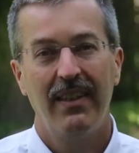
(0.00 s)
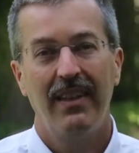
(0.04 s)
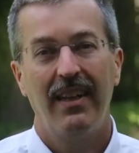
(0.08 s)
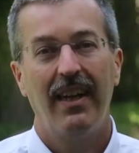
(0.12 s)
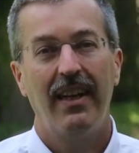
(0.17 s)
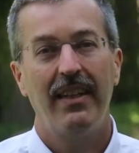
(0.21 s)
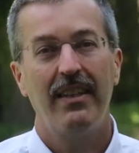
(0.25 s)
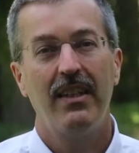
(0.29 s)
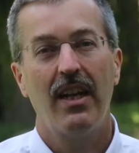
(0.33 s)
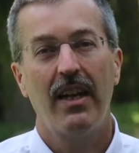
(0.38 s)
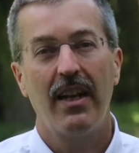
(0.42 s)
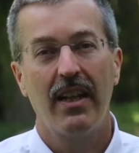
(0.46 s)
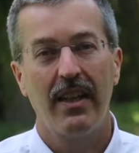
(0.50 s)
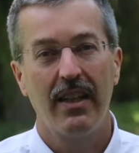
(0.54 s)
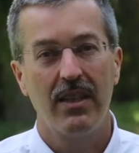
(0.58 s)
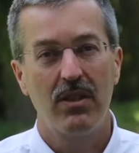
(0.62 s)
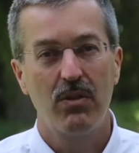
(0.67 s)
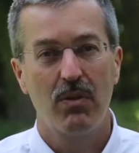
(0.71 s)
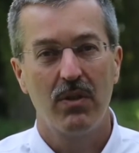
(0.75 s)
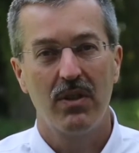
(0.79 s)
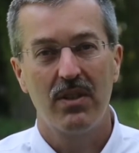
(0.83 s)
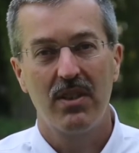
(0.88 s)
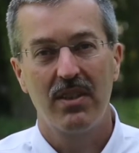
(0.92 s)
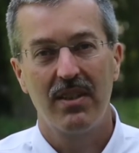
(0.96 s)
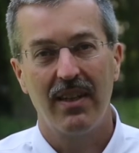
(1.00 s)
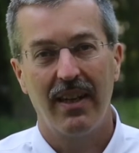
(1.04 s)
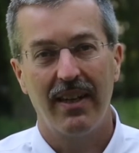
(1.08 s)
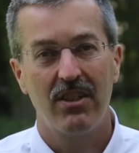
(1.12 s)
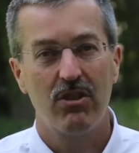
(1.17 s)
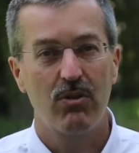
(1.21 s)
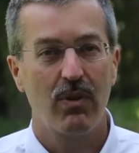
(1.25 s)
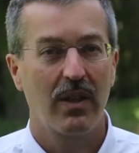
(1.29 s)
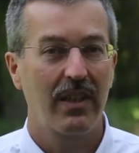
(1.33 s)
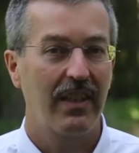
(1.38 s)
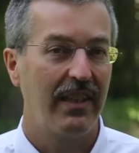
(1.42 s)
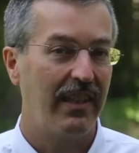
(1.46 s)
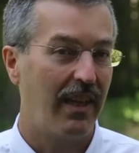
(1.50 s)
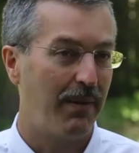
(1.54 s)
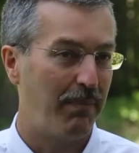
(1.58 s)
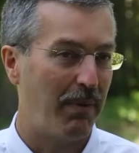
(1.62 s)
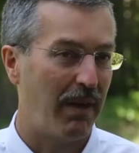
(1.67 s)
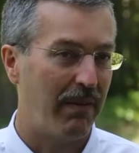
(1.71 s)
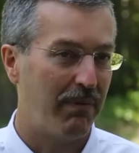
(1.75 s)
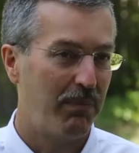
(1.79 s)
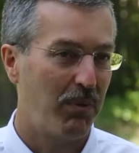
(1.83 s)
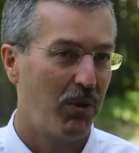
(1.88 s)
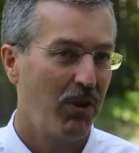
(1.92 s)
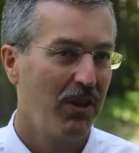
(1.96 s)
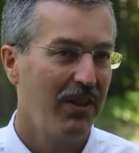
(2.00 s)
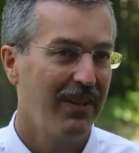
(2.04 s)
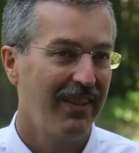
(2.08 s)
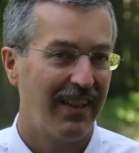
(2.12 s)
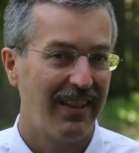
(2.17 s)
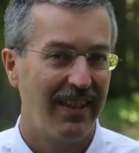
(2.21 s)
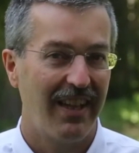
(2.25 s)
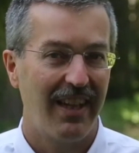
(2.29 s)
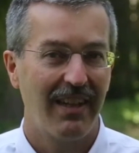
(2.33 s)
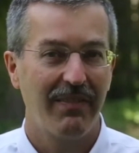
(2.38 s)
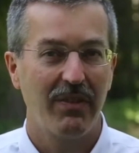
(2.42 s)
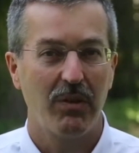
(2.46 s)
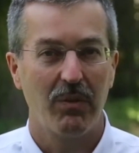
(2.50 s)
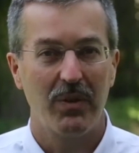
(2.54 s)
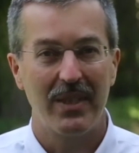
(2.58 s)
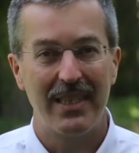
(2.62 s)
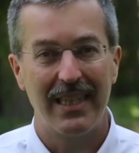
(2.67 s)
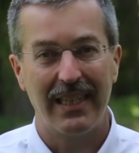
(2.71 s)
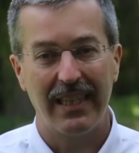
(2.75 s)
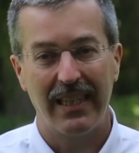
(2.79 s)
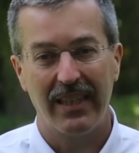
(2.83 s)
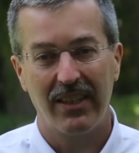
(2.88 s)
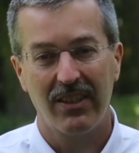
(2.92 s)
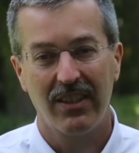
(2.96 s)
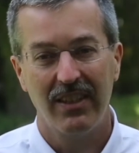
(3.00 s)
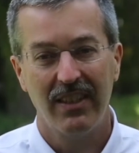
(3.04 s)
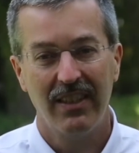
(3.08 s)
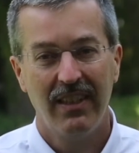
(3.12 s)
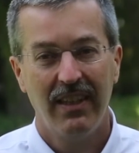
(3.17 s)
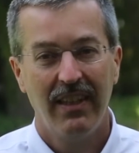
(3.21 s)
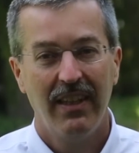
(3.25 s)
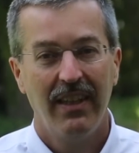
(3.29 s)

And none of this was strictly above board. A lot of it was illegal.